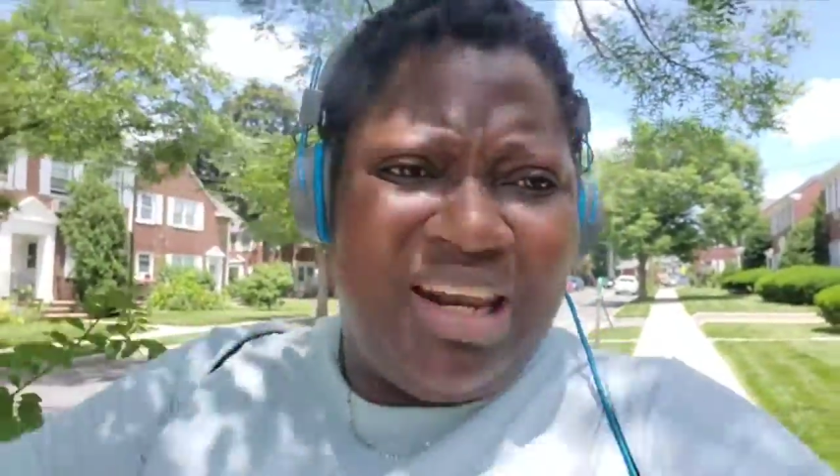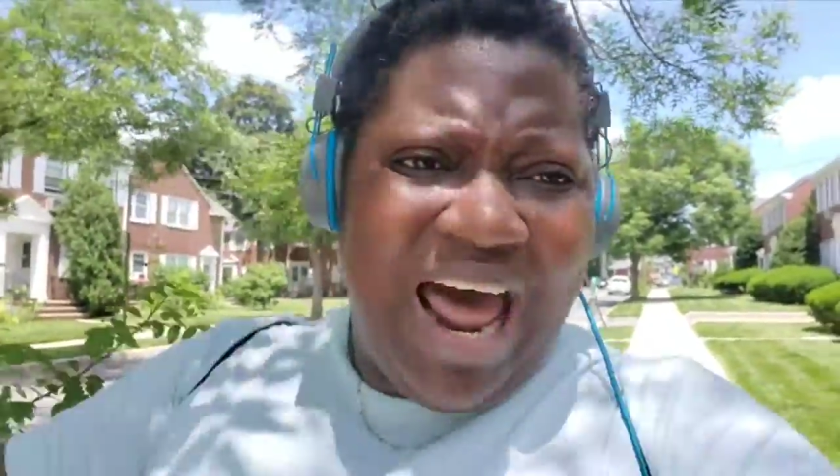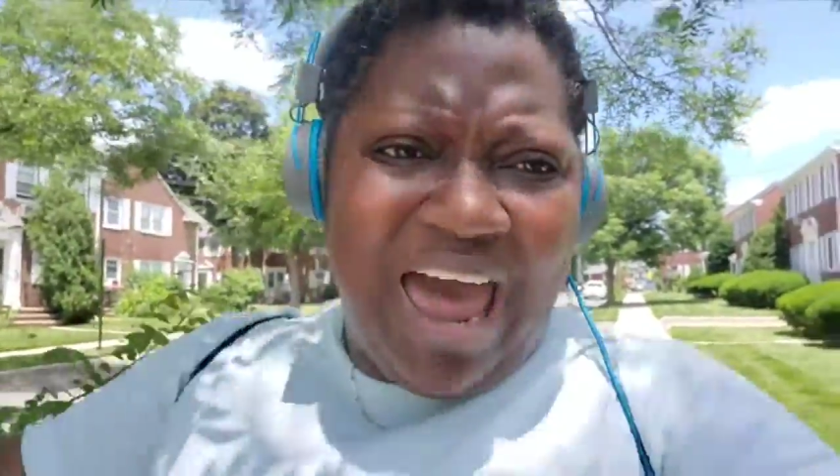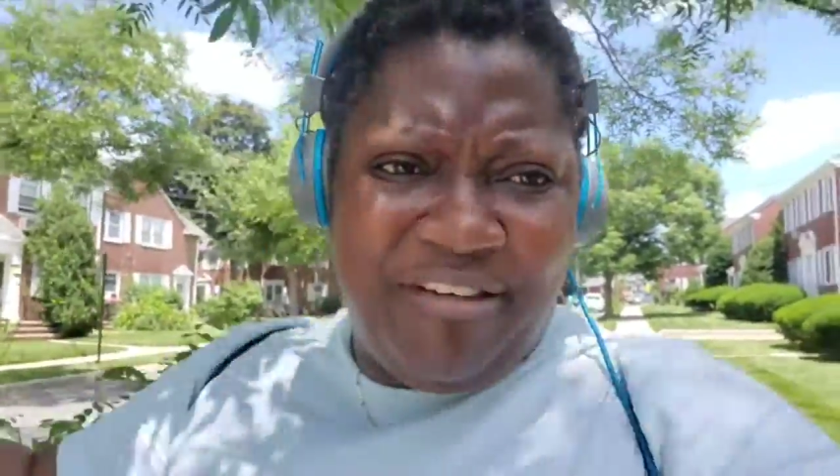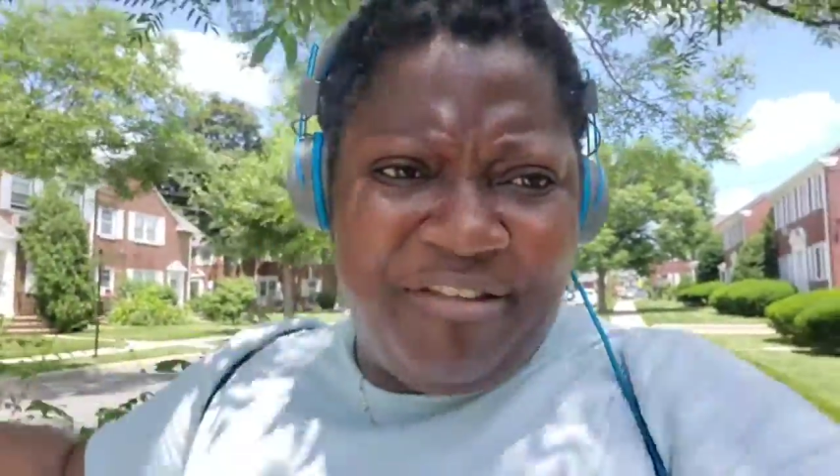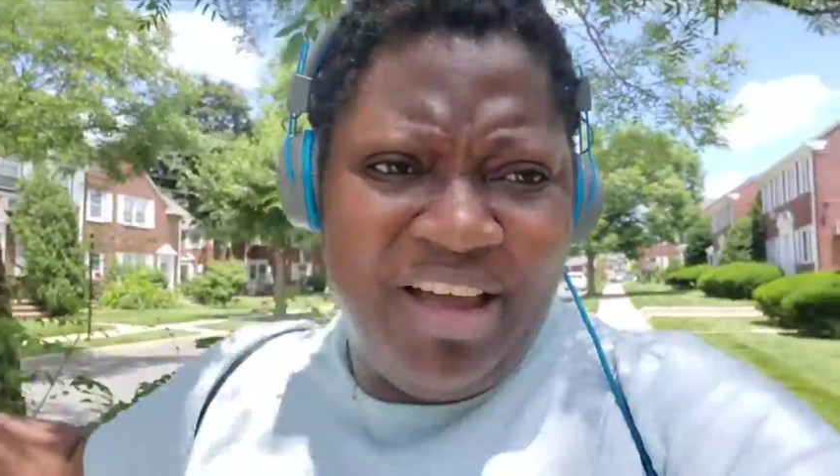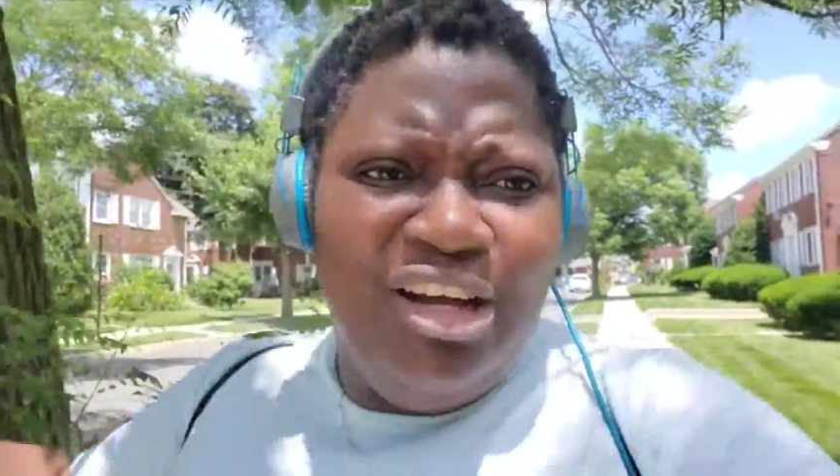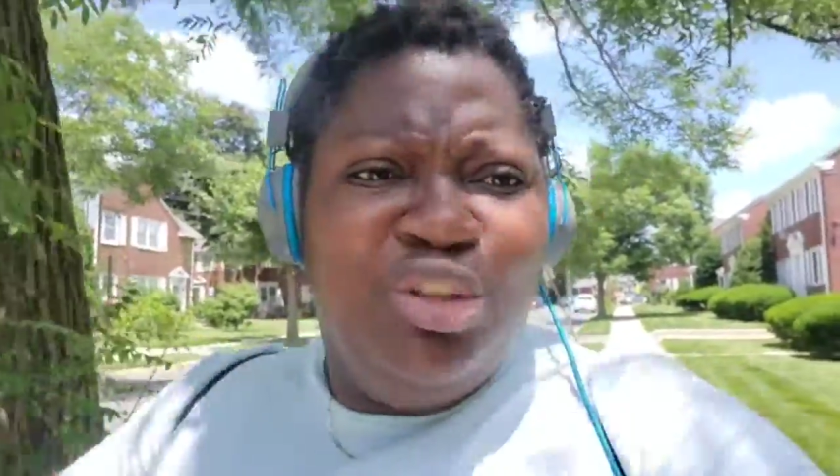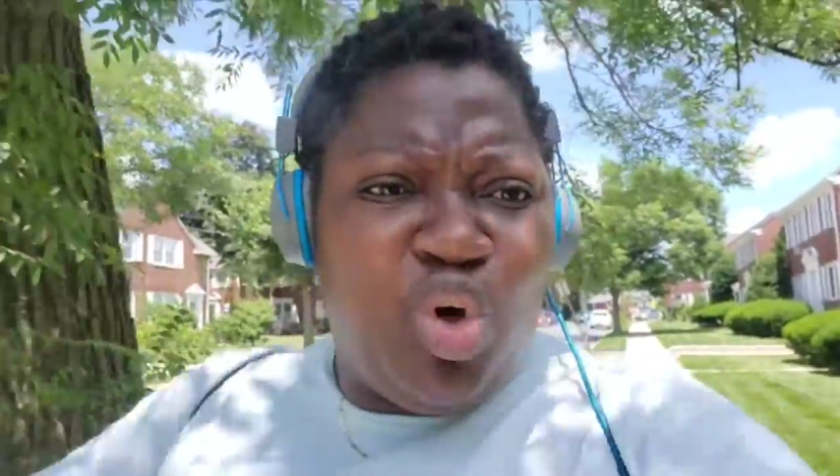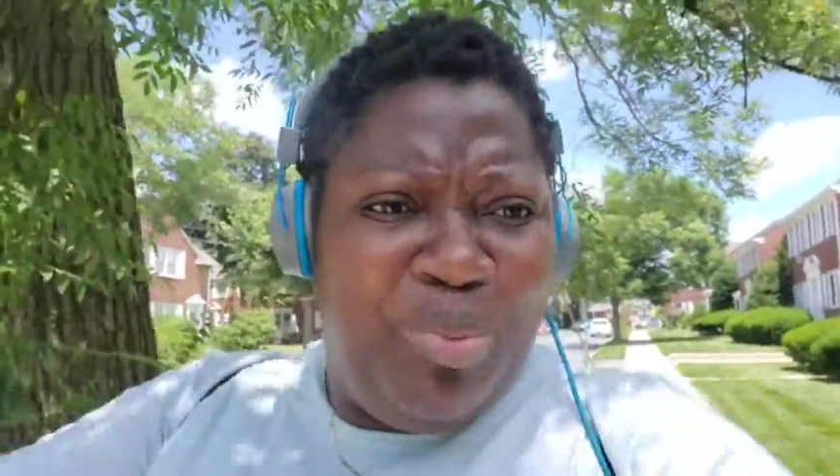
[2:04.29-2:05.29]
life
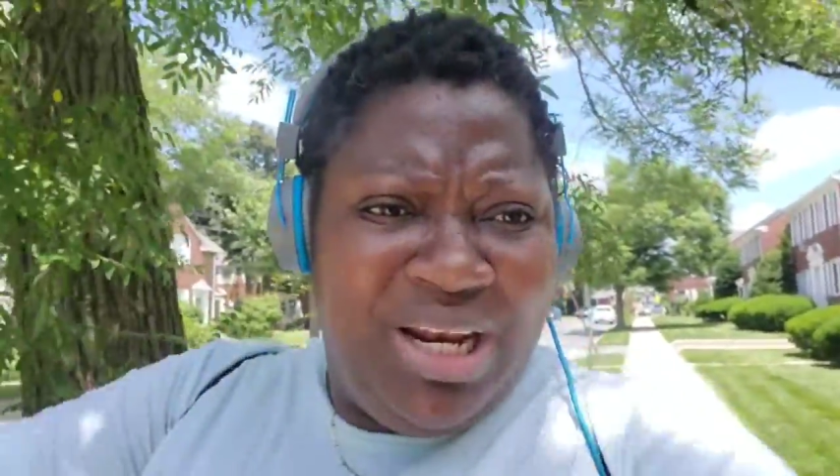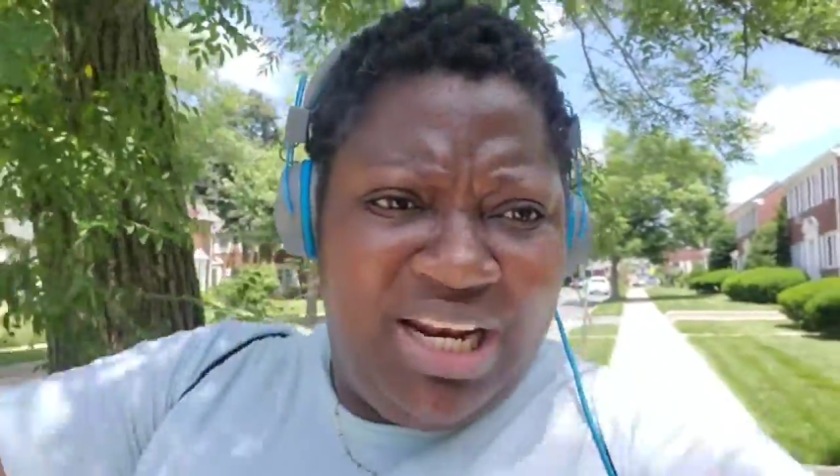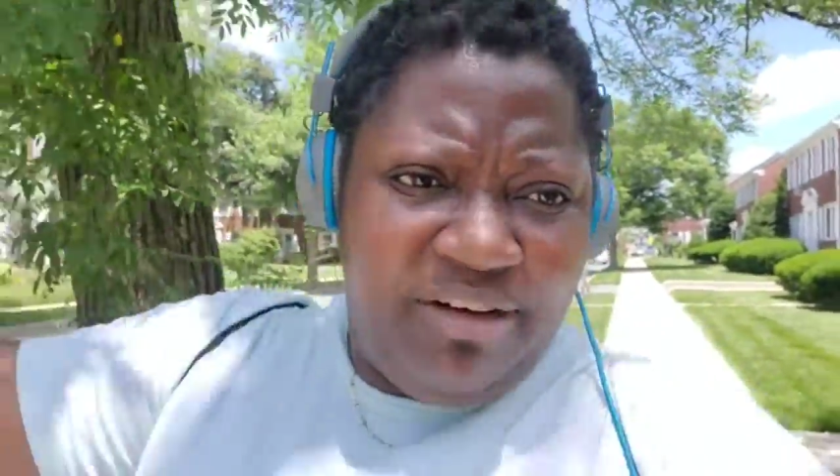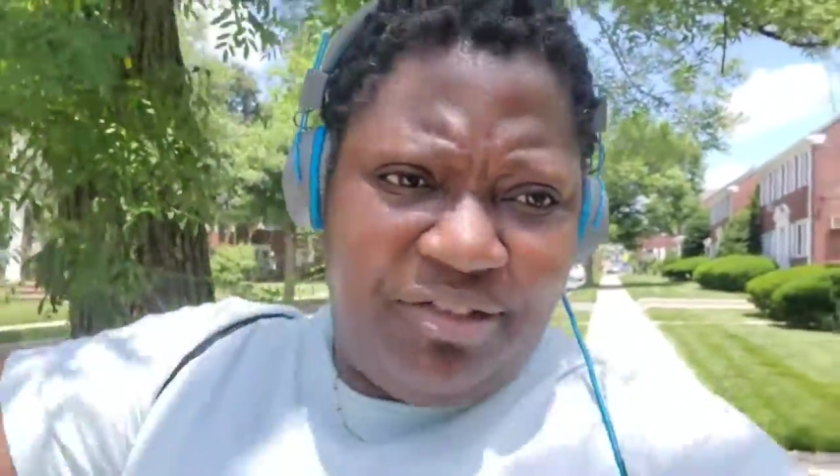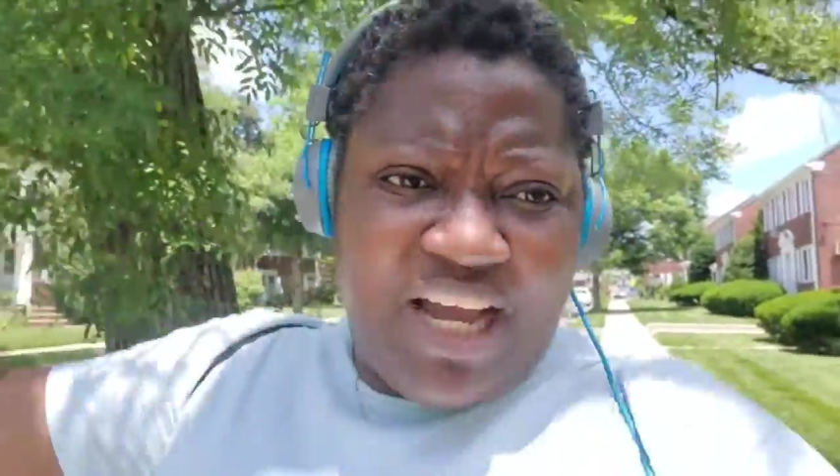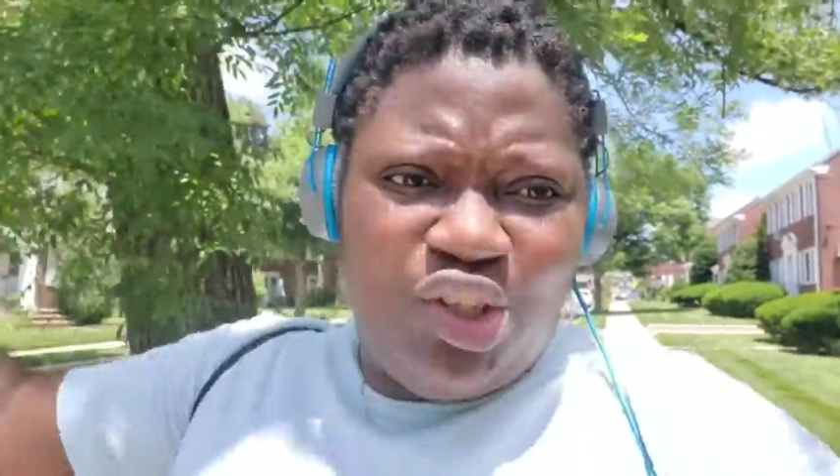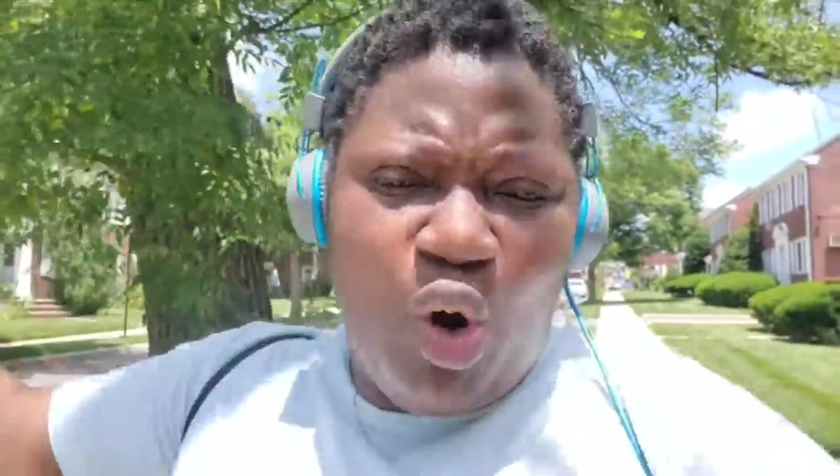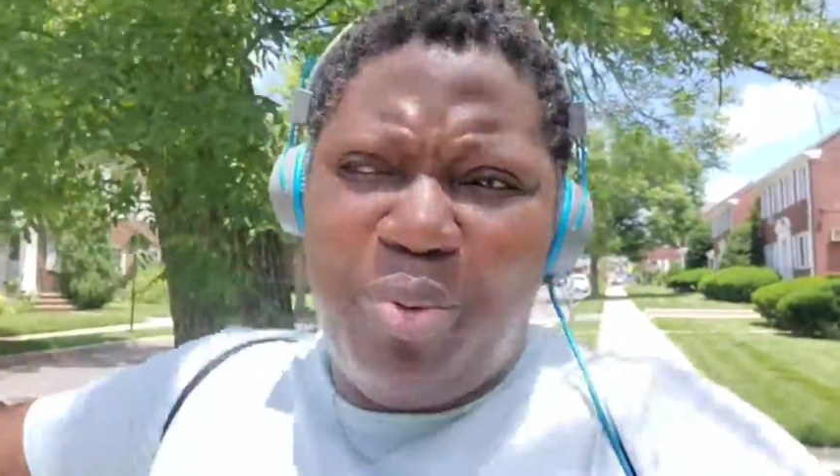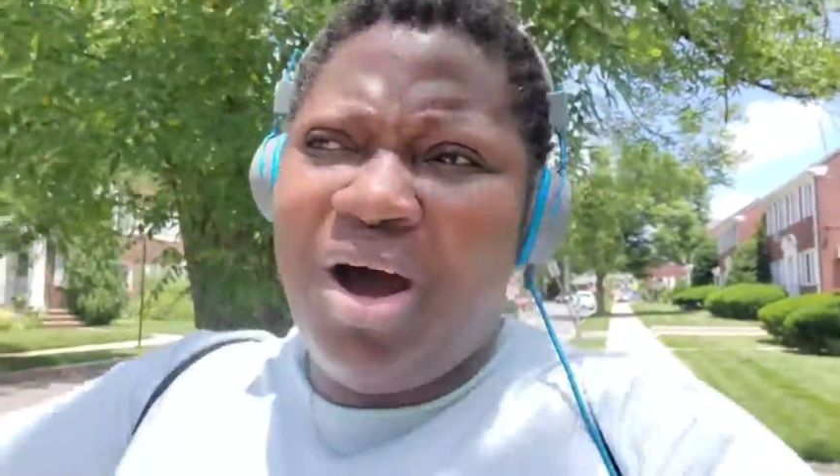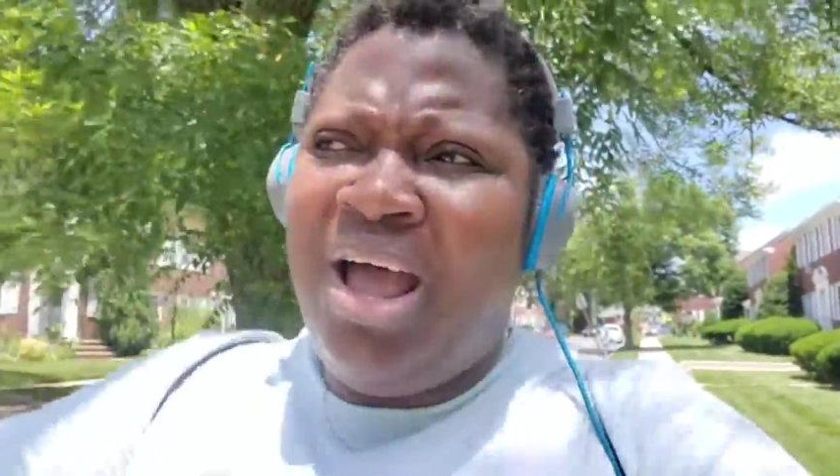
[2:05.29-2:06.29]
to be lifted
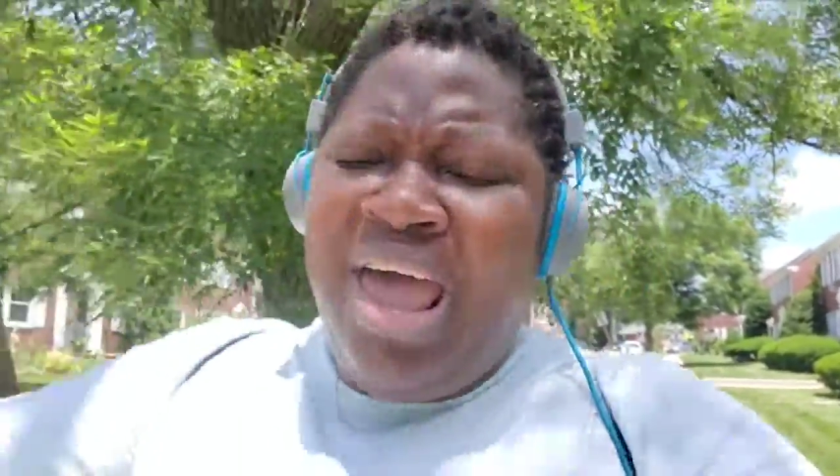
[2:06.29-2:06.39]
up,